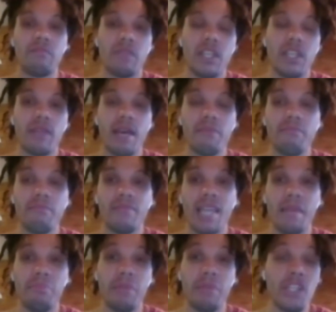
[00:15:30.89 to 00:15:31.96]
you know, that
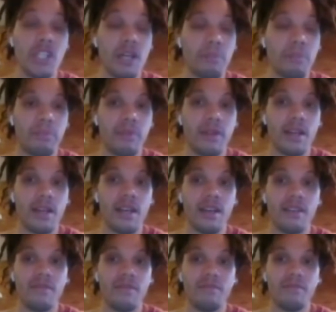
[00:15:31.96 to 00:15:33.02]
bishop
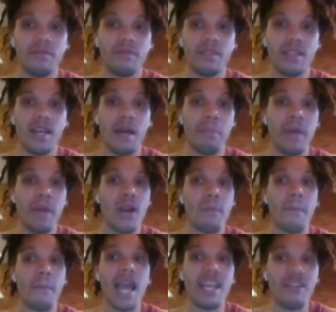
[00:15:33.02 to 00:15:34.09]
pair
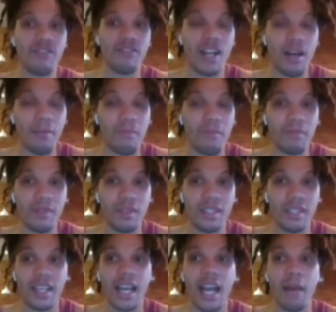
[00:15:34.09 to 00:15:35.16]
might have come
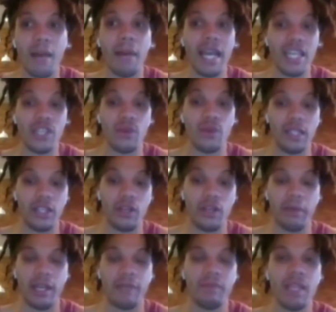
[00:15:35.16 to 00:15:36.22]
to kind of bite you a little
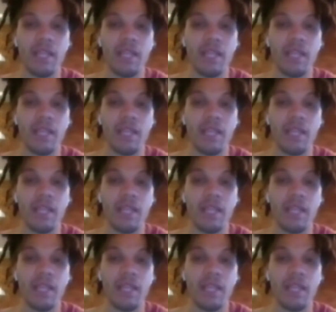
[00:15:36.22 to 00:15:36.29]
bit.